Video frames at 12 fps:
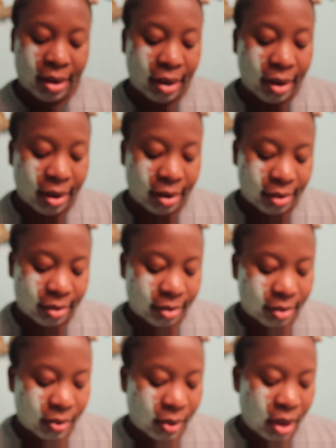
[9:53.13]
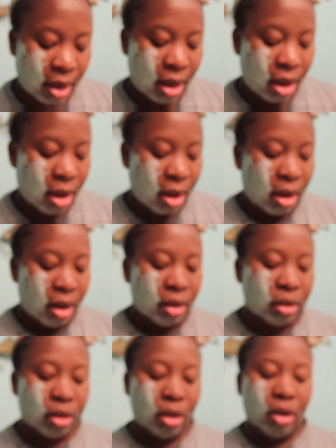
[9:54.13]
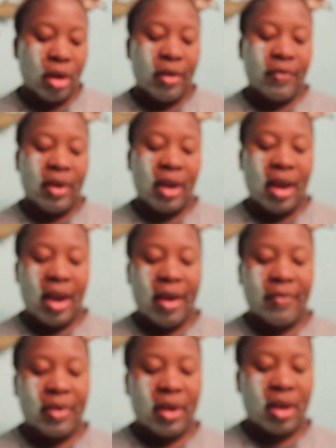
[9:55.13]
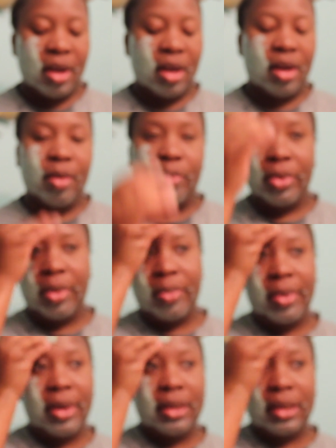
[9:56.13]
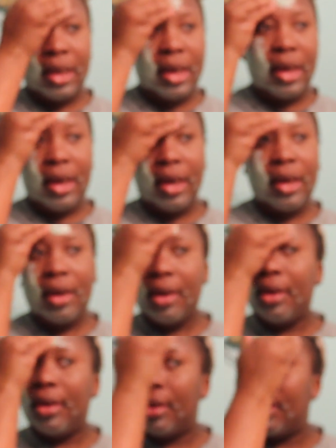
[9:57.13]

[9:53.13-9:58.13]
it. So if I have that kind of bumpy skin and